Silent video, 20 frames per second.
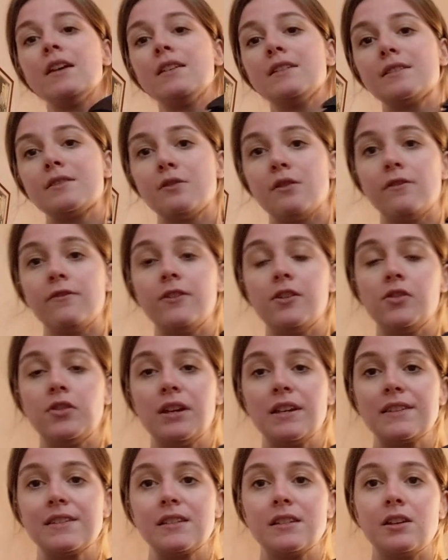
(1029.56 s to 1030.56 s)
So a few
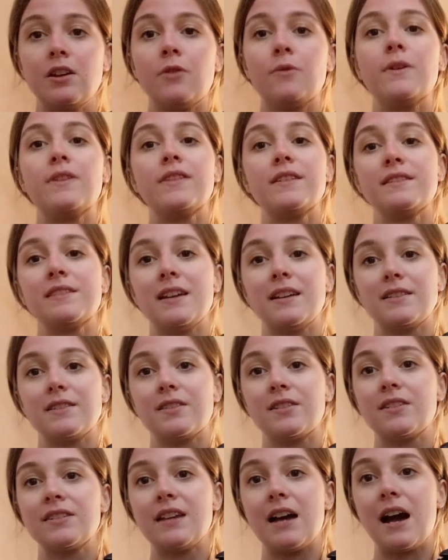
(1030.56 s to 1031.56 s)
things to note with this
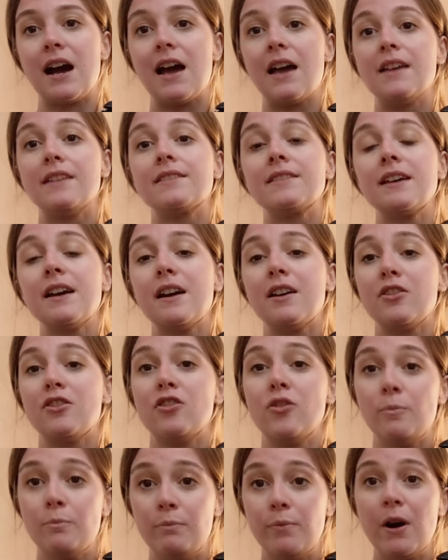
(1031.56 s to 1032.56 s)
exercise.
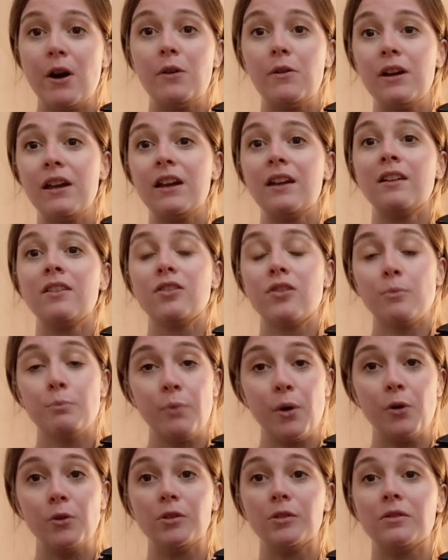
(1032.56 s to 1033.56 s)
The bowing, the
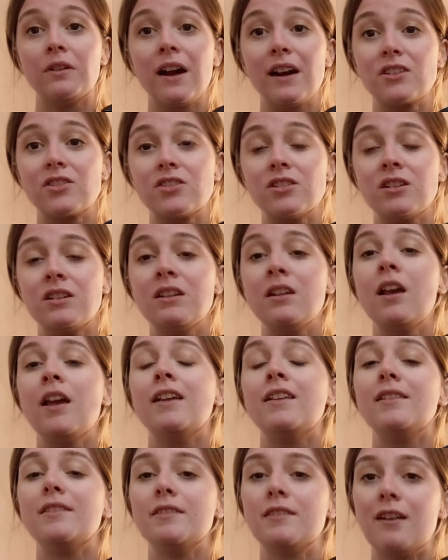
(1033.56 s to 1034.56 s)
bow direction
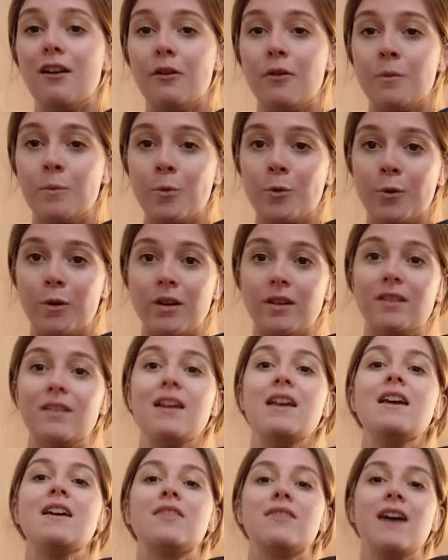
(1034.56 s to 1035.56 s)
is so important.
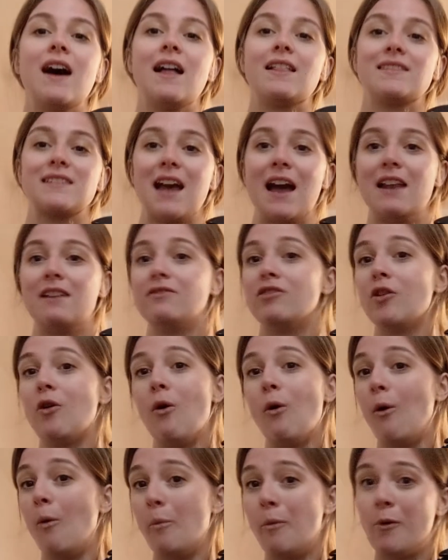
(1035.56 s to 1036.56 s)
That's kind of the
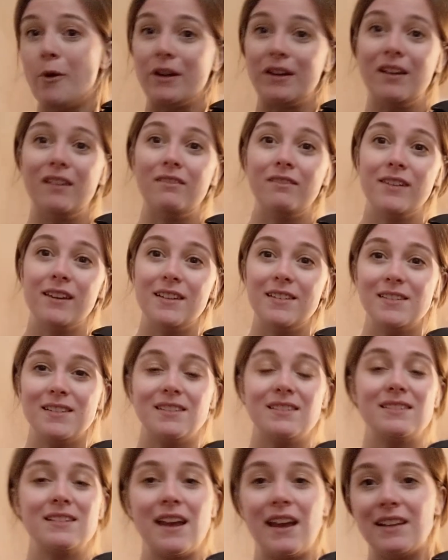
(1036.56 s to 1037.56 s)
whole point of this,
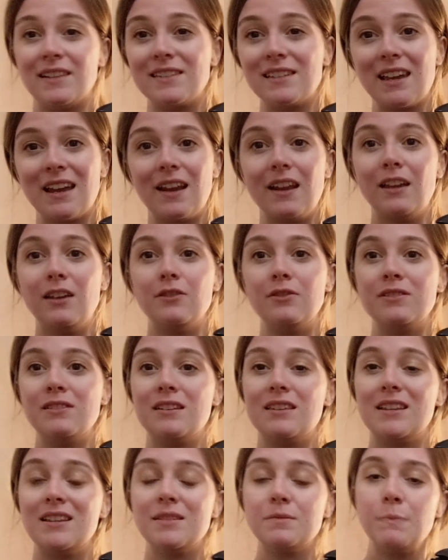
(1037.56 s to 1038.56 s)
is it's getting used
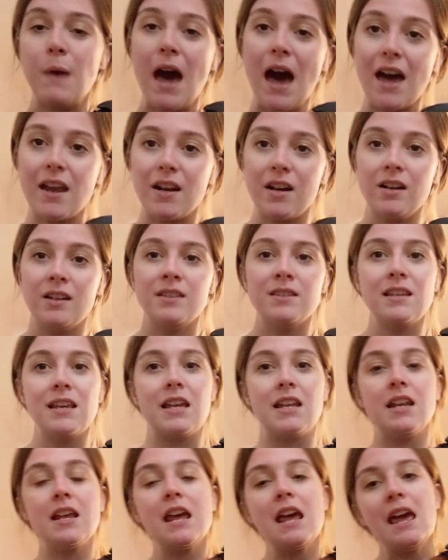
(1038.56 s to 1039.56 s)
to these patterns
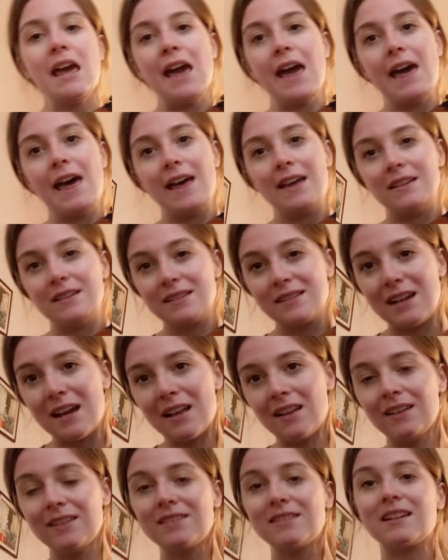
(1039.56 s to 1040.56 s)
and
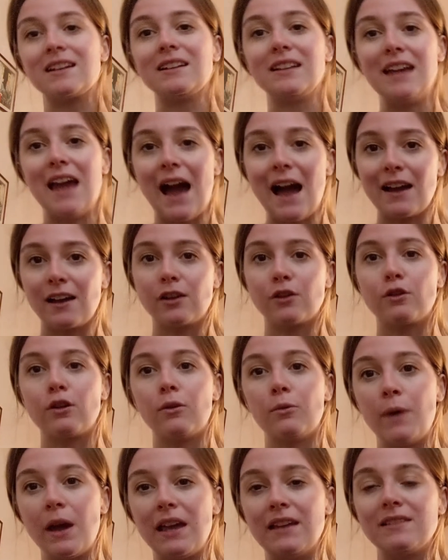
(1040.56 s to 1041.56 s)
stylistically
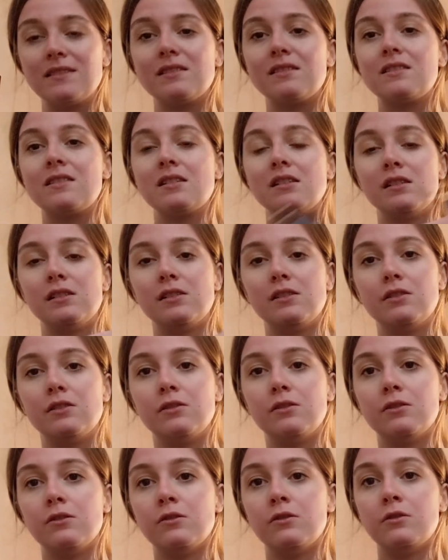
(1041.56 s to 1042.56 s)
accurate ways
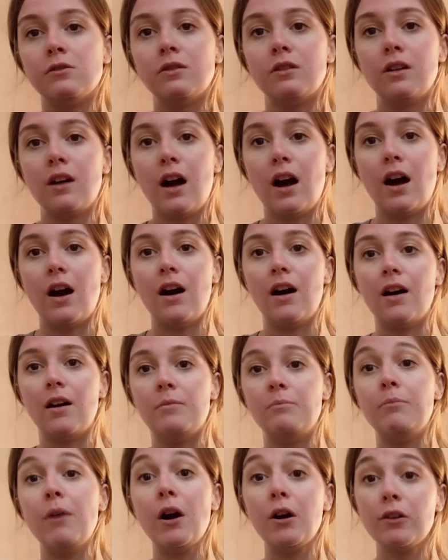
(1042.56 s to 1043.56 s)
to
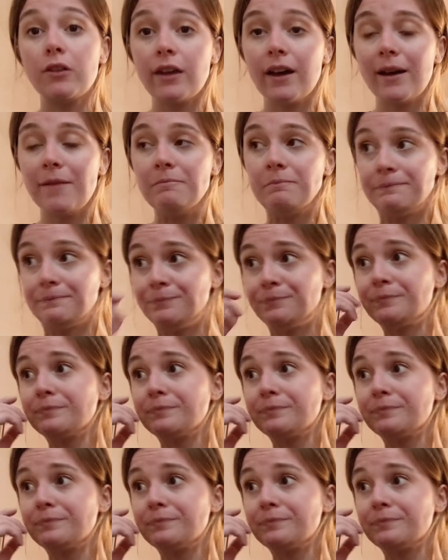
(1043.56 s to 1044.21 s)
bow them.